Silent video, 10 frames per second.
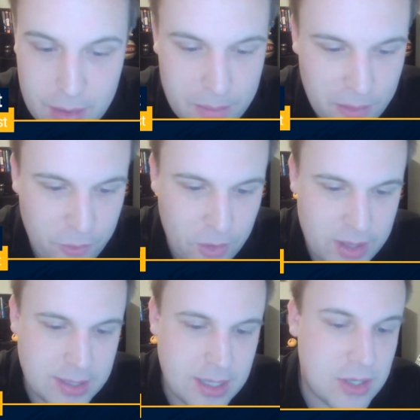before
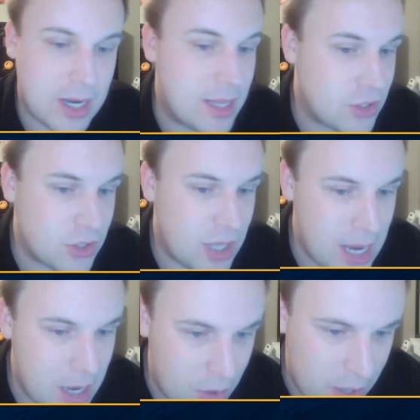the season, and this is key
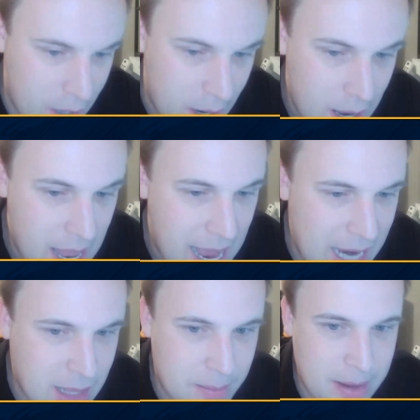to note here, I
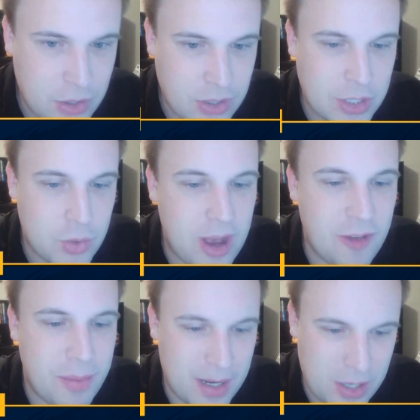had the Pacers at
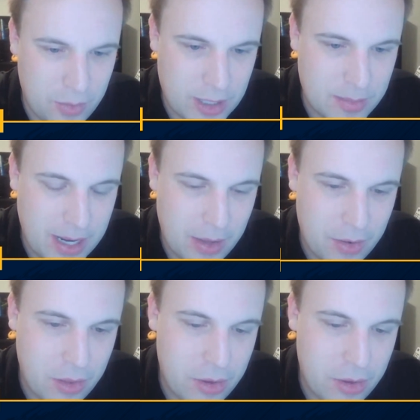12 predicted wins by now. They're at